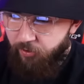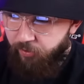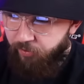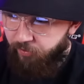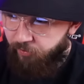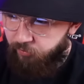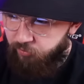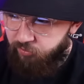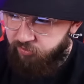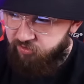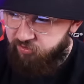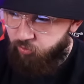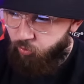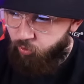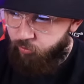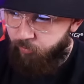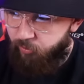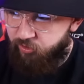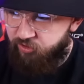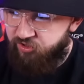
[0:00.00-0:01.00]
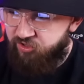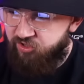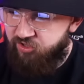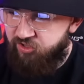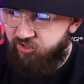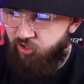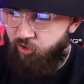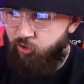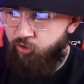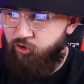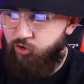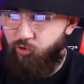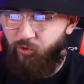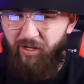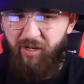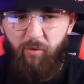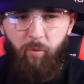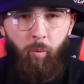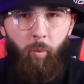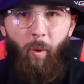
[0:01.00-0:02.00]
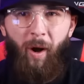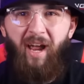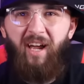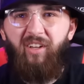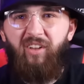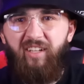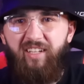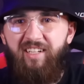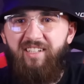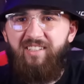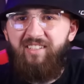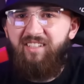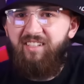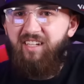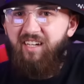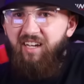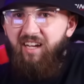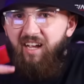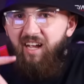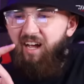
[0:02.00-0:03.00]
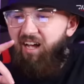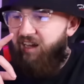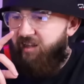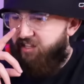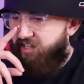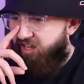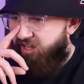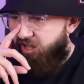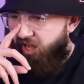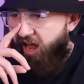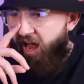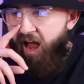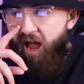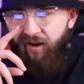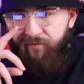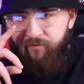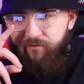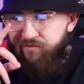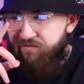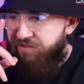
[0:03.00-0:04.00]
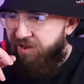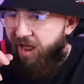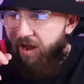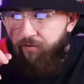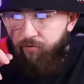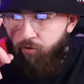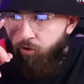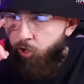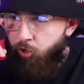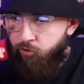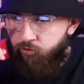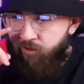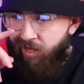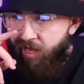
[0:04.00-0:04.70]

thunderstorm, or surgery? Wellies? I've never heard